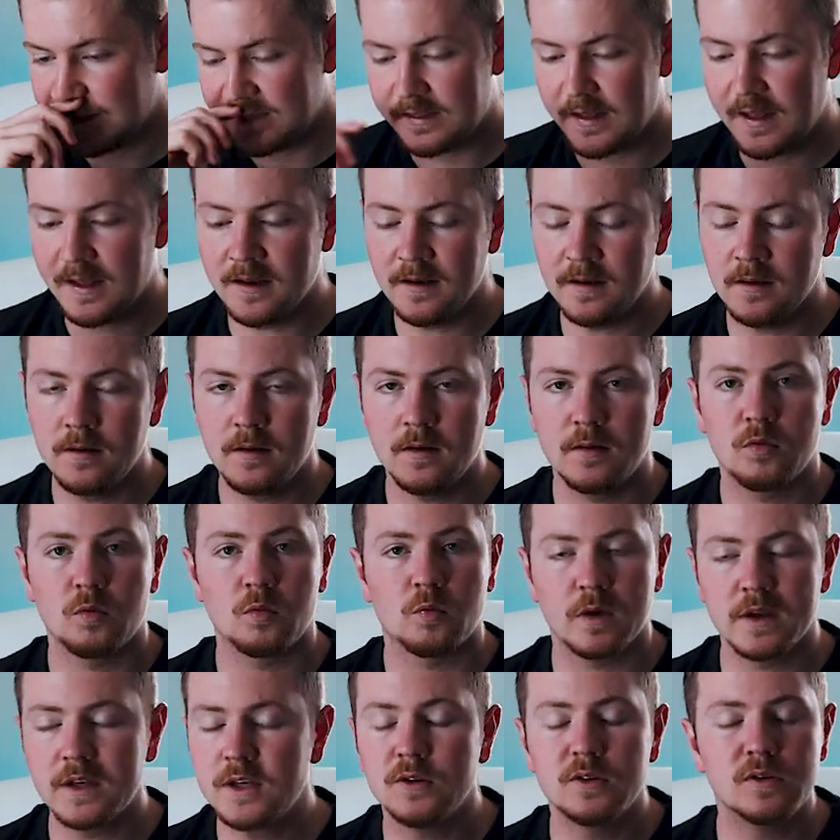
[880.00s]
Then,
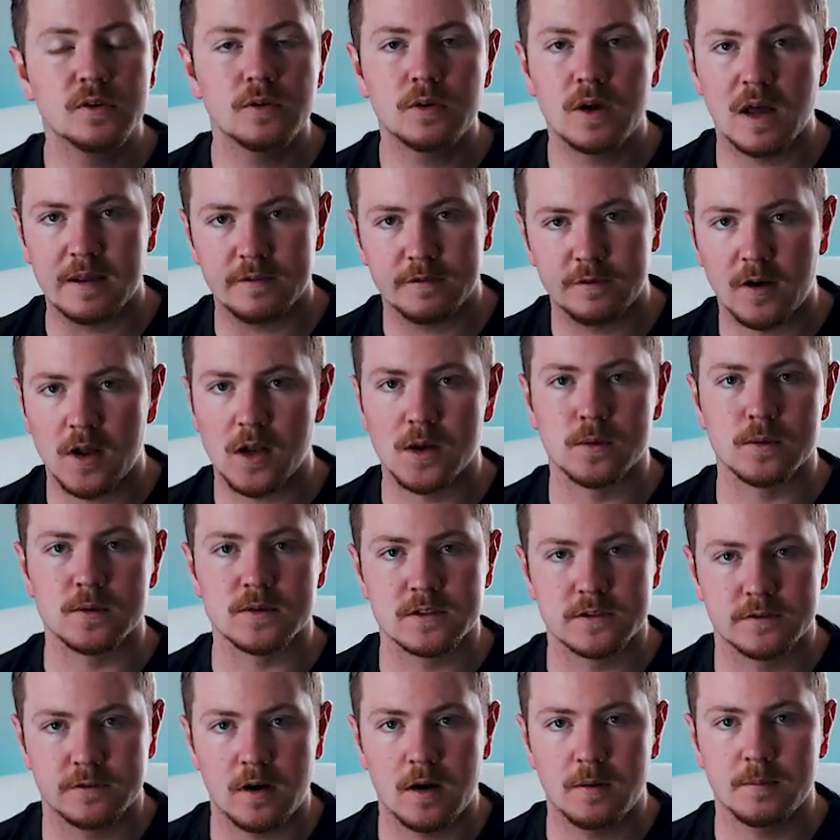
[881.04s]
when you do get followers
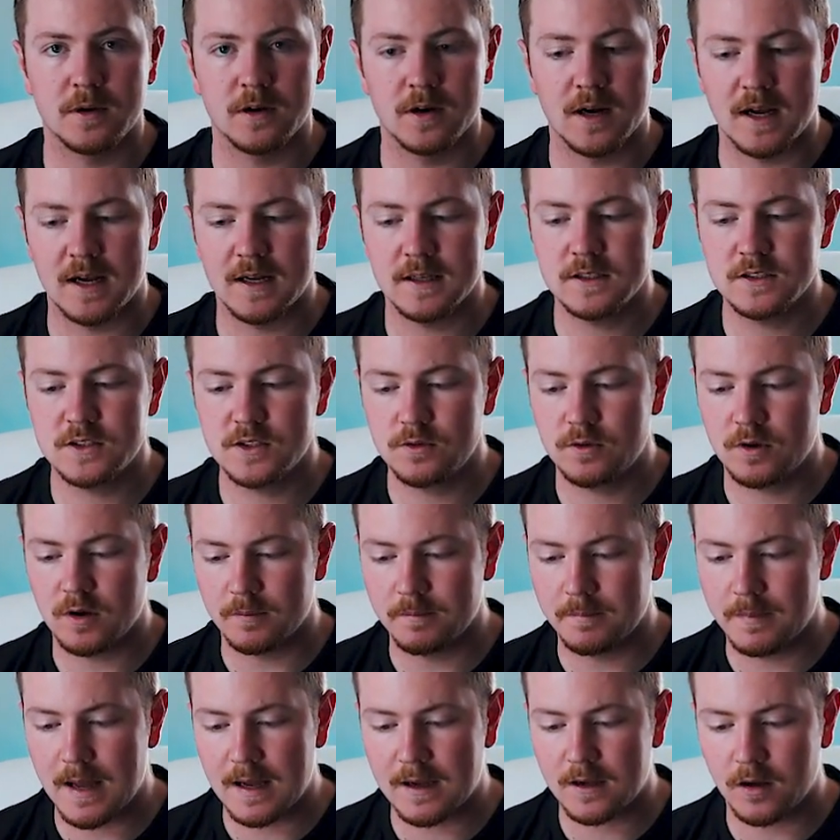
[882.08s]
from your ads, you
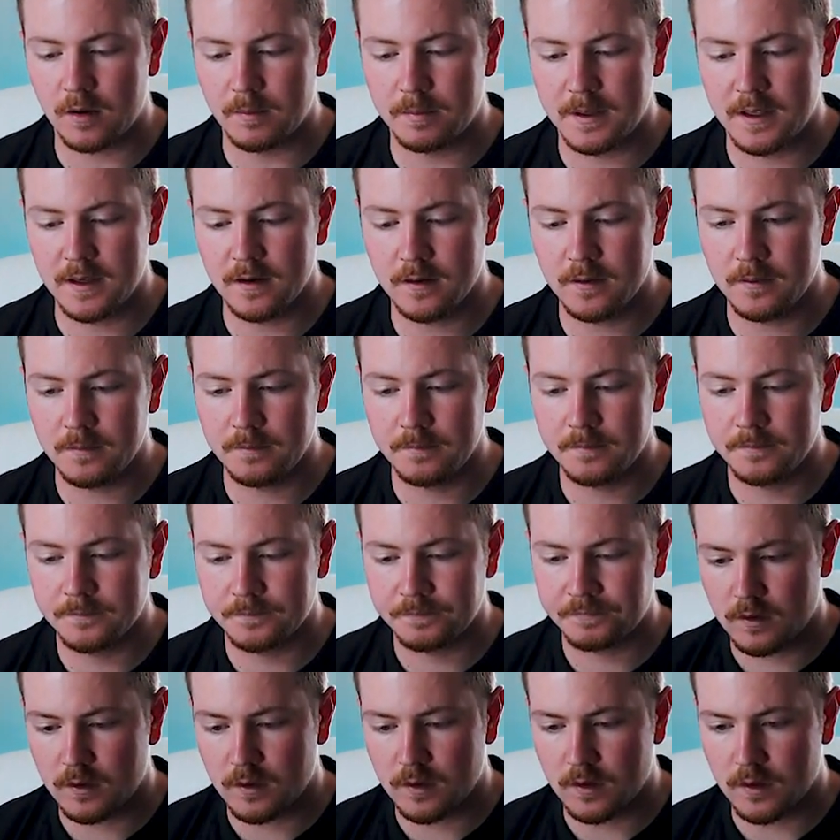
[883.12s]
come back up here
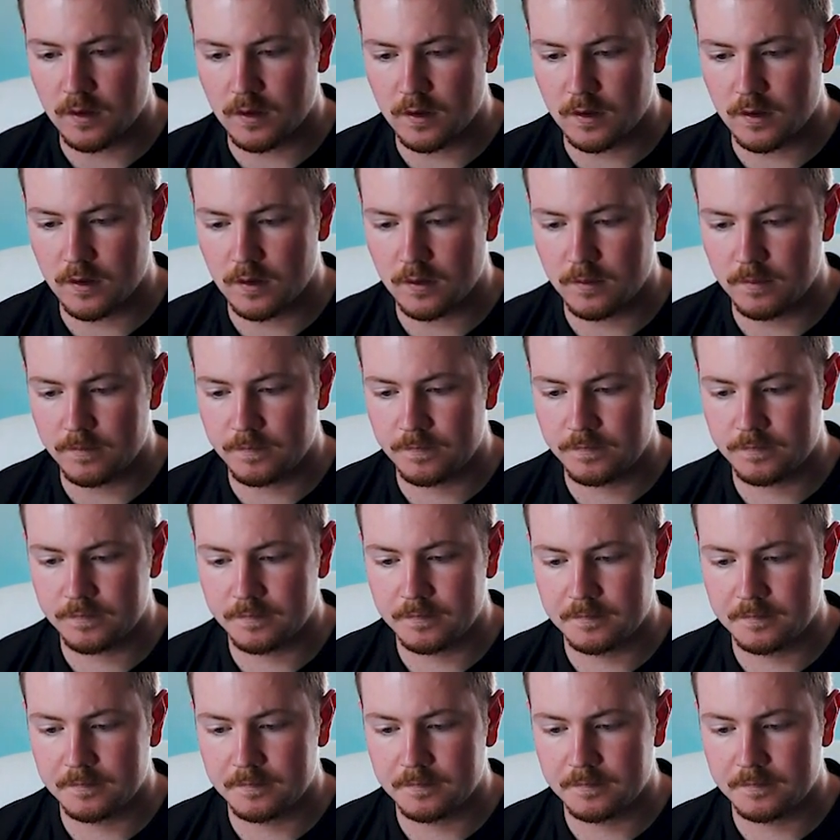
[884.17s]
um,